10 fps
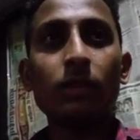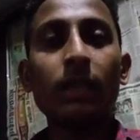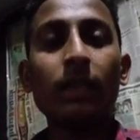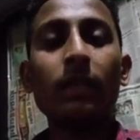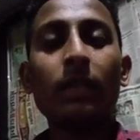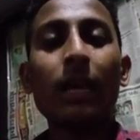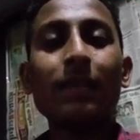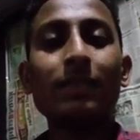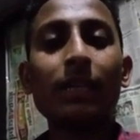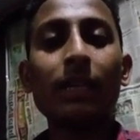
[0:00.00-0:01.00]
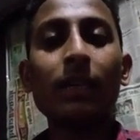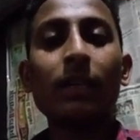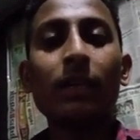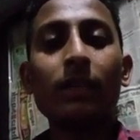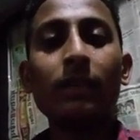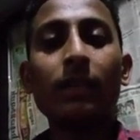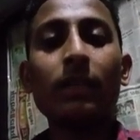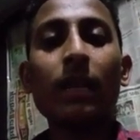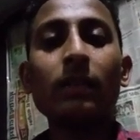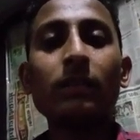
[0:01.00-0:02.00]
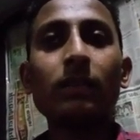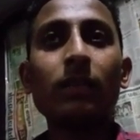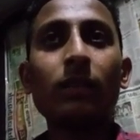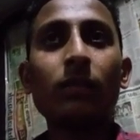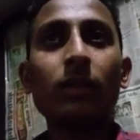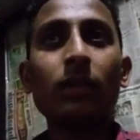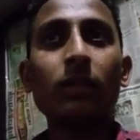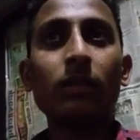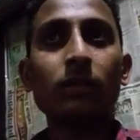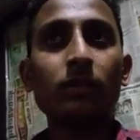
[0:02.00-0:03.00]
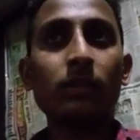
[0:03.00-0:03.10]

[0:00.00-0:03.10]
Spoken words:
any class A. In that class A, there were